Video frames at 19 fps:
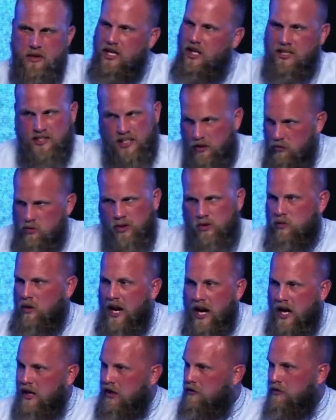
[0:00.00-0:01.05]
because it will
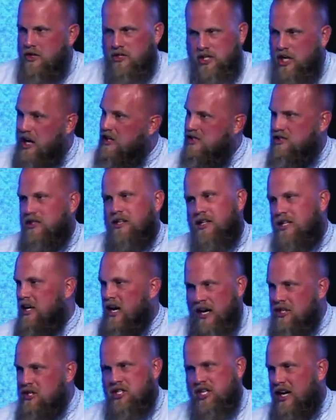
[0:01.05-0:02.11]
rain on the just and the
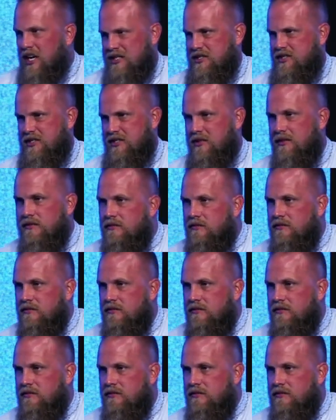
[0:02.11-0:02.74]
unjust.